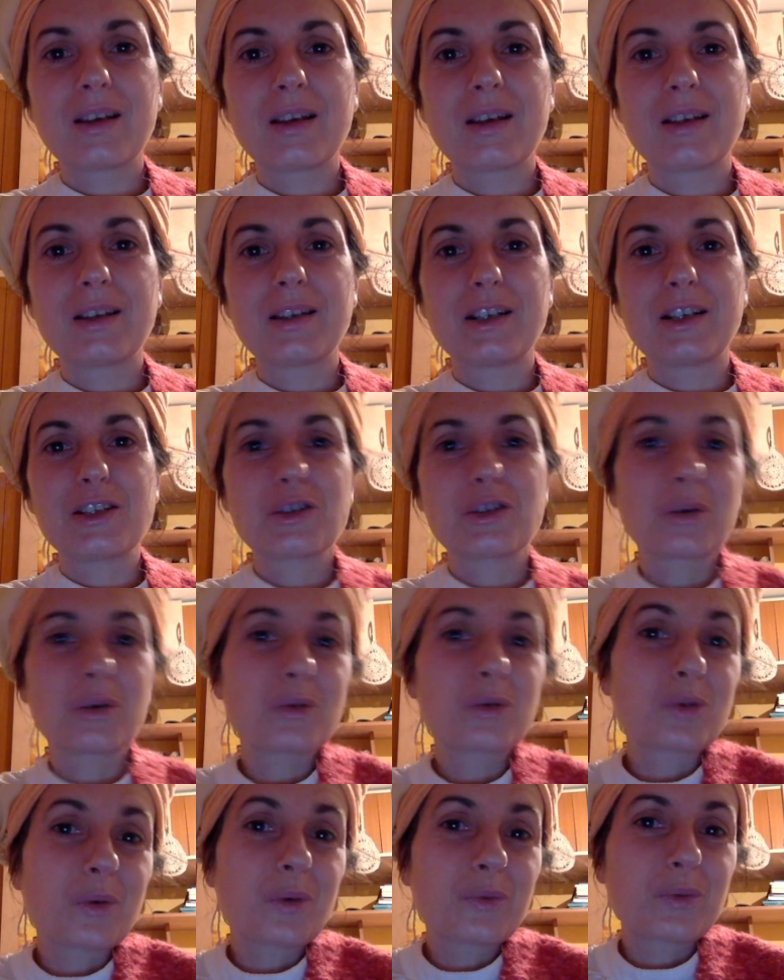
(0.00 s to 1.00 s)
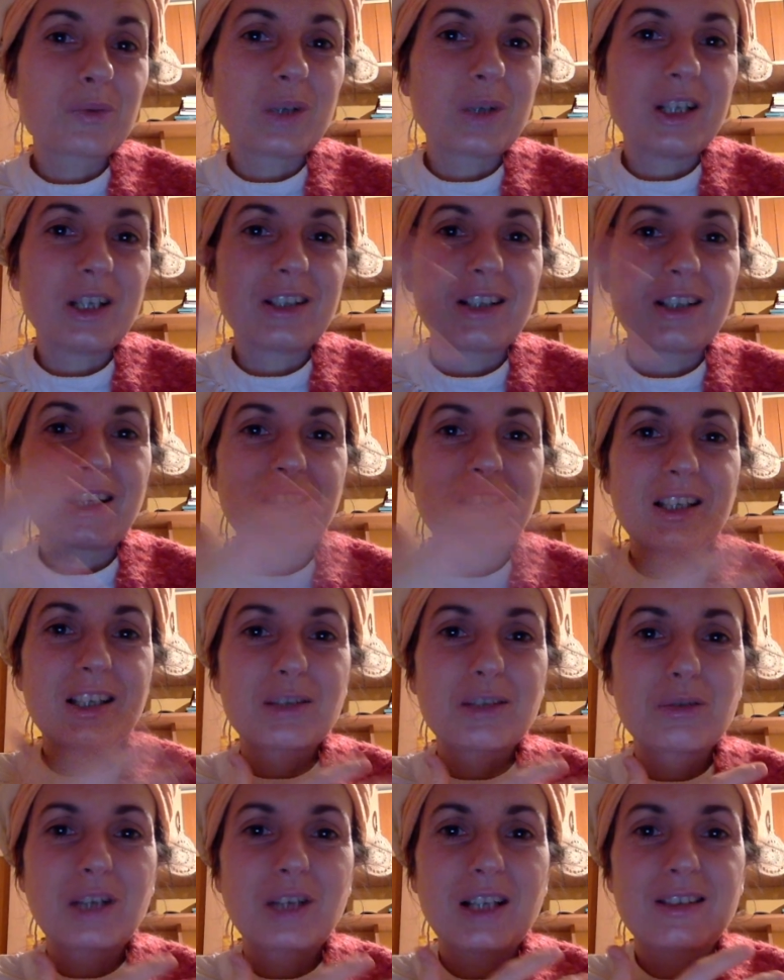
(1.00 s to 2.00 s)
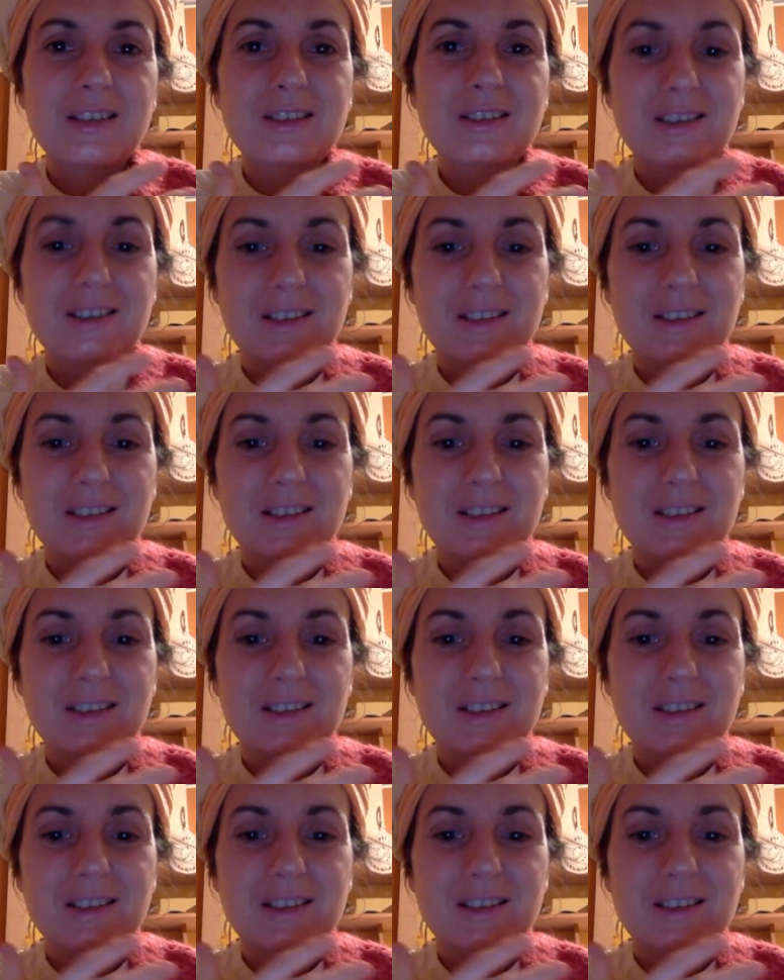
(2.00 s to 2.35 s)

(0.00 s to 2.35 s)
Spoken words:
there is no software and they get to that